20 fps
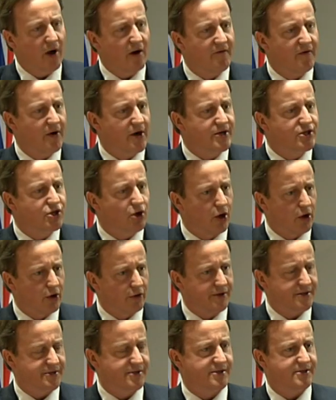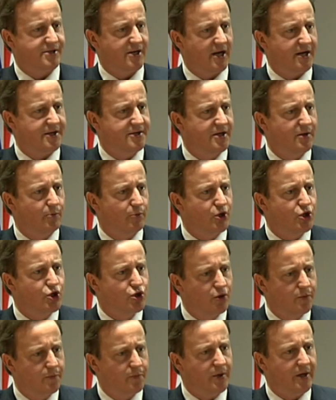are a very tolerant society, and we
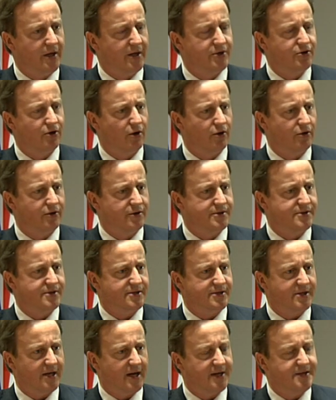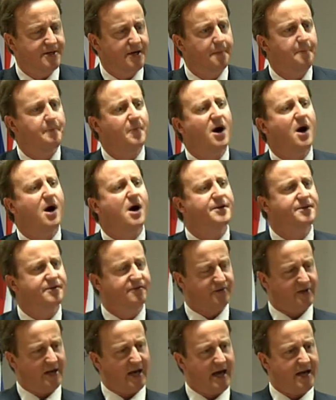should be a tolerant society, and part
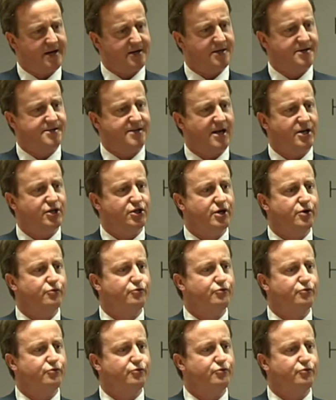of that is actually